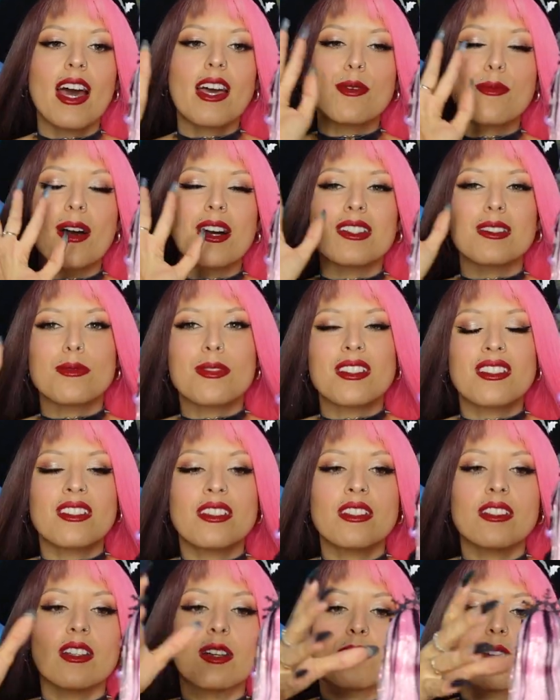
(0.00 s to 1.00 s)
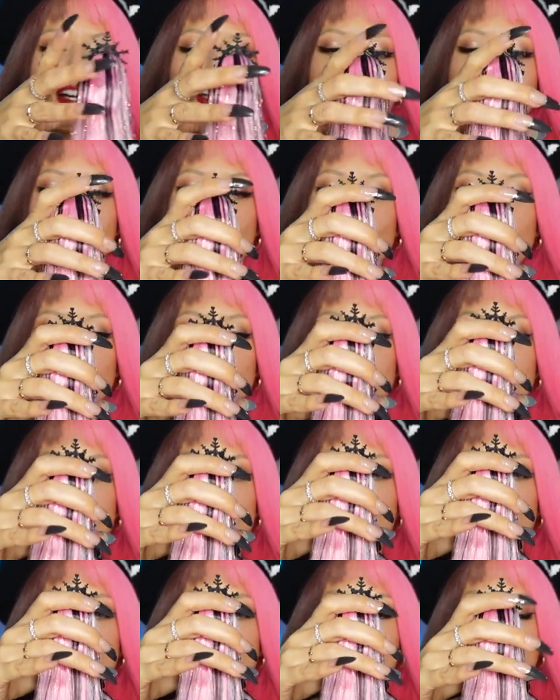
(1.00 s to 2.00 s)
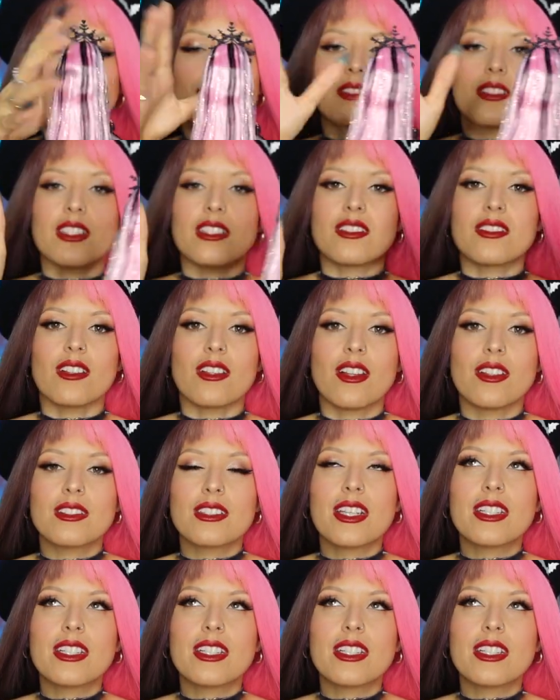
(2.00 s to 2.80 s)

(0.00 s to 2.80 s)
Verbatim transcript: Out of box, eh, I'm like, me, I'm kind of torn with the, the tinsel.